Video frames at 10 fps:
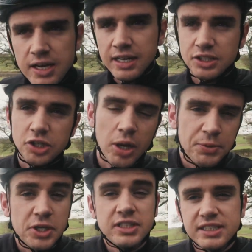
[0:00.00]
It's a good
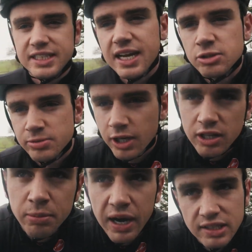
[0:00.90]
opportunity to get some
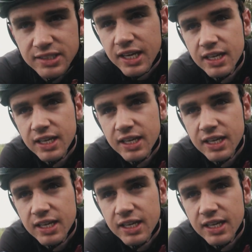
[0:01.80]
solid miles